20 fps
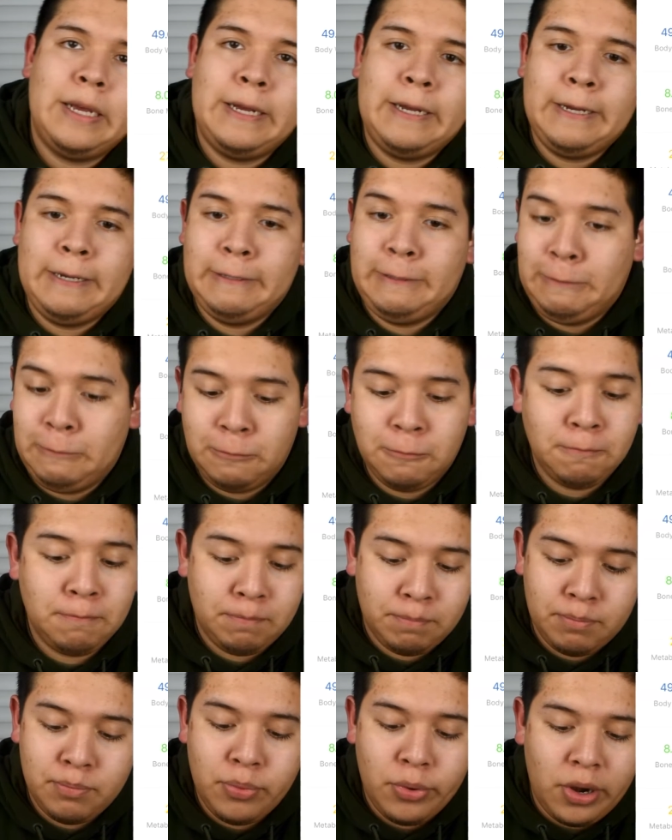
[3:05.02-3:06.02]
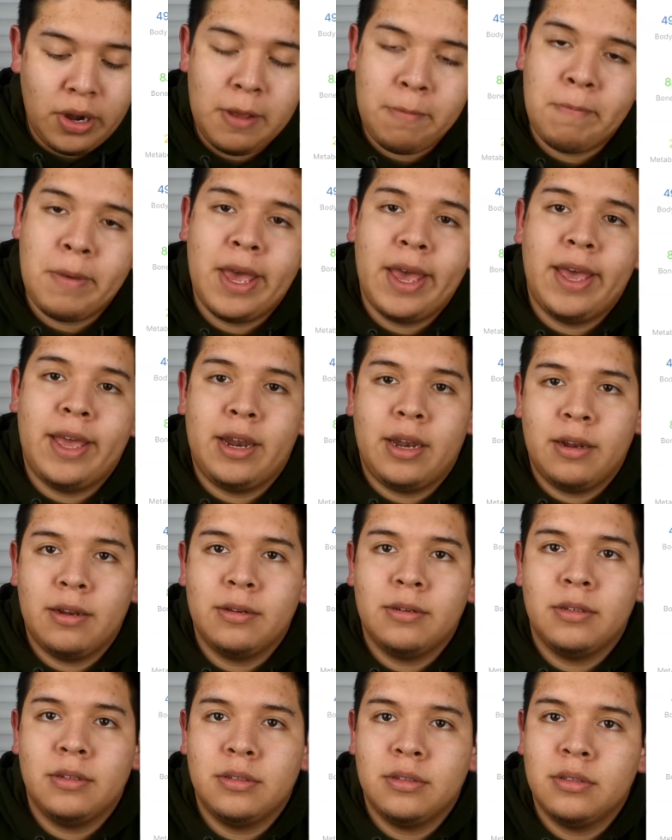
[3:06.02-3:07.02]
It's pretty bad.
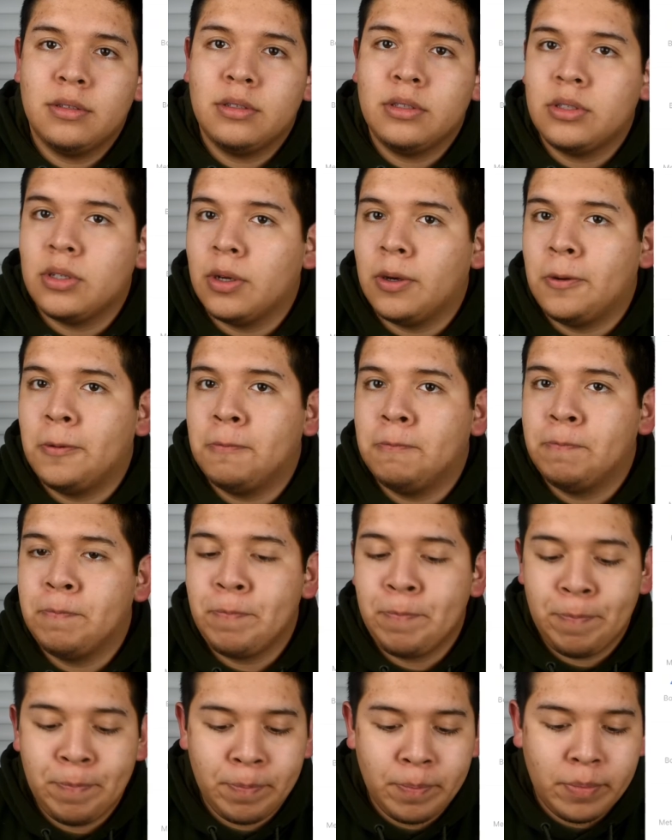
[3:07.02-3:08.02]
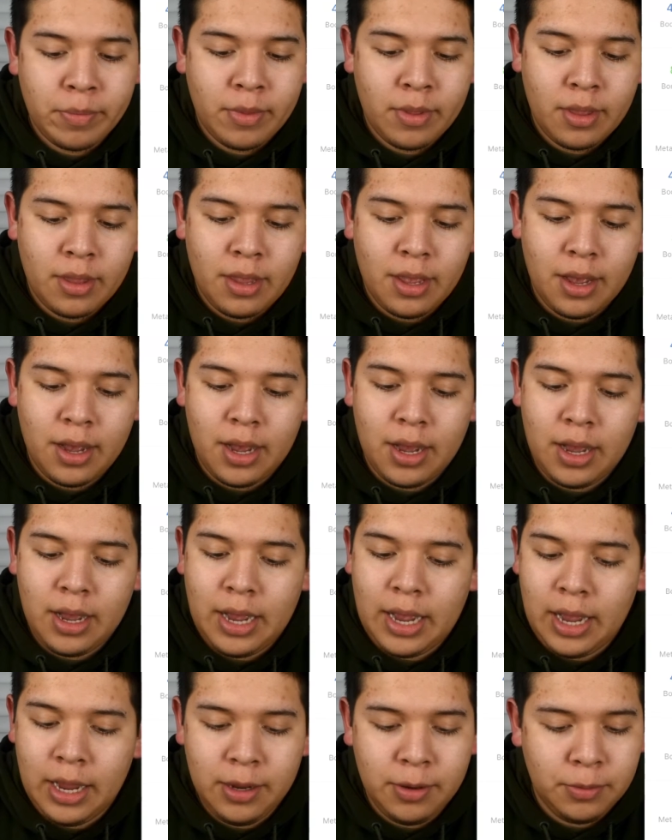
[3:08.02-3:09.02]
So
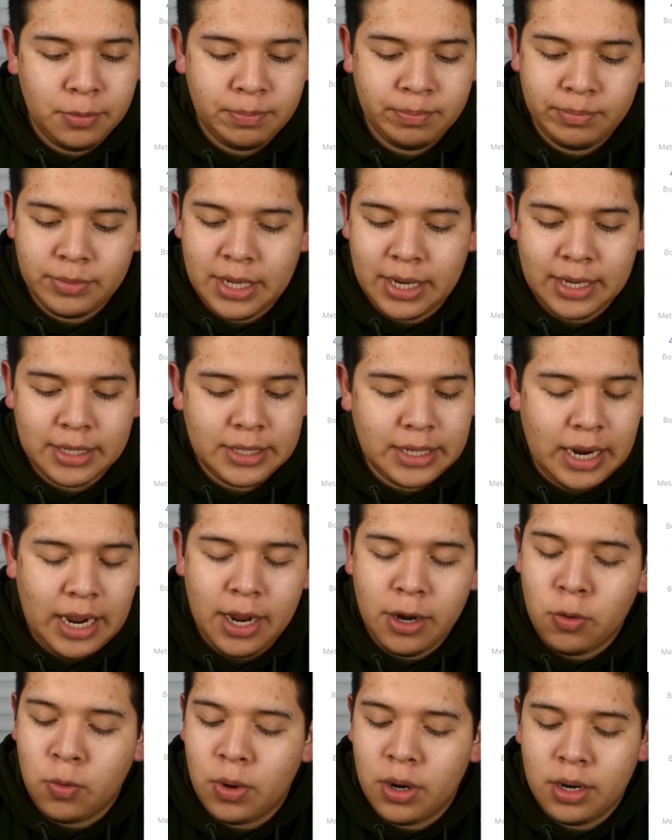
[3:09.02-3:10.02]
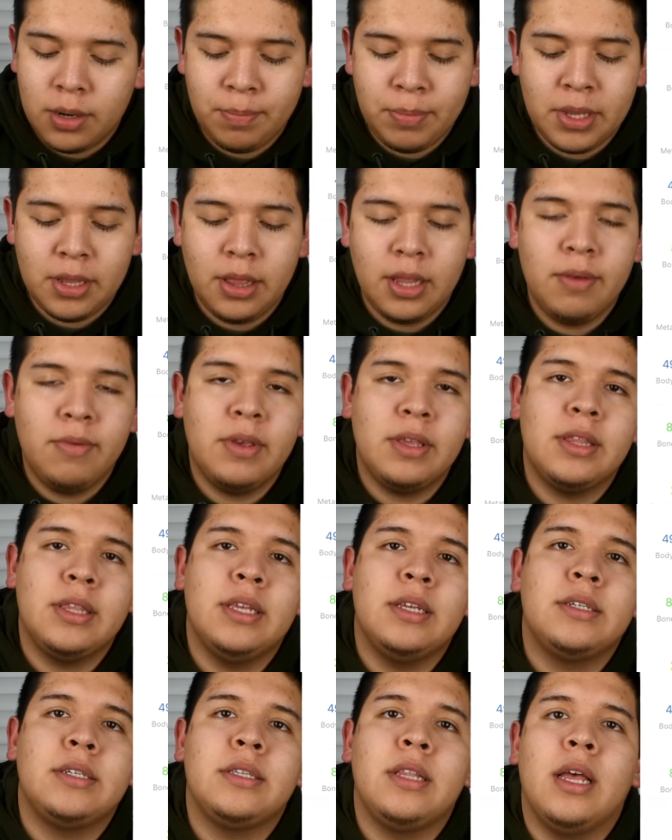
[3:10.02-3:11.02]
I don't want to be living
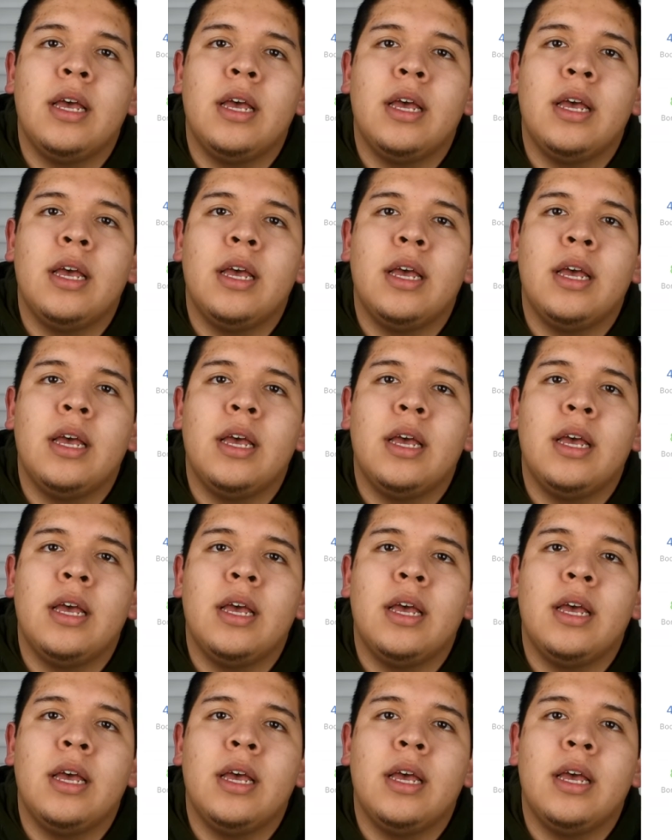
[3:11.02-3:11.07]
this